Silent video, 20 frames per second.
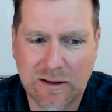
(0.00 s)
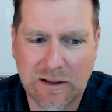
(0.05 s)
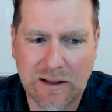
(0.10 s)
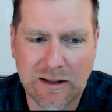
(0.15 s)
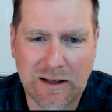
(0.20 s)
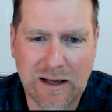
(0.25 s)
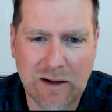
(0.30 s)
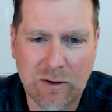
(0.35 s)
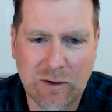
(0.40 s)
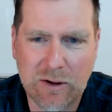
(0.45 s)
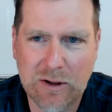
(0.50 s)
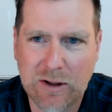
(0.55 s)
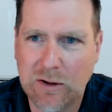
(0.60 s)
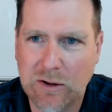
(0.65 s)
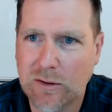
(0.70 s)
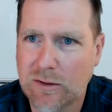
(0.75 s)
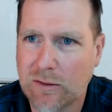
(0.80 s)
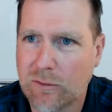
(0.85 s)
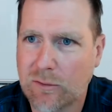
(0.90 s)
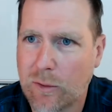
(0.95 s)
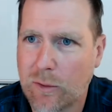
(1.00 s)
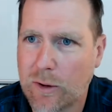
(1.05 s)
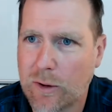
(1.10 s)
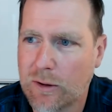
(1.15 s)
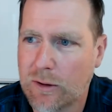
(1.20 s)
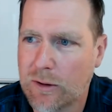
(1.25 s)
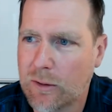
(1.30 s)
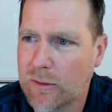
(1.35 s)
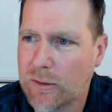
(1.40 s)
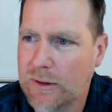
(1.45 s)
and how you can use it for
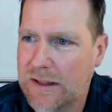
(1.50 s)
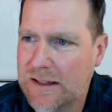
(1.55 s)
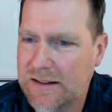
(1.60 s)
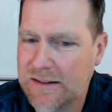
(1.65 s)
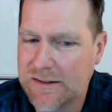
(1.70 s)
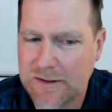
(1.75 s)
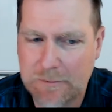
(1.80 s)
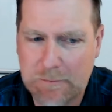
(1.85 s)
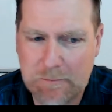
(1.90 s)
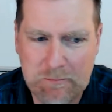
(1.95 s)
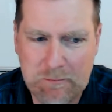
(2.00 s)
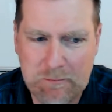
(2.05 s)
your own needs.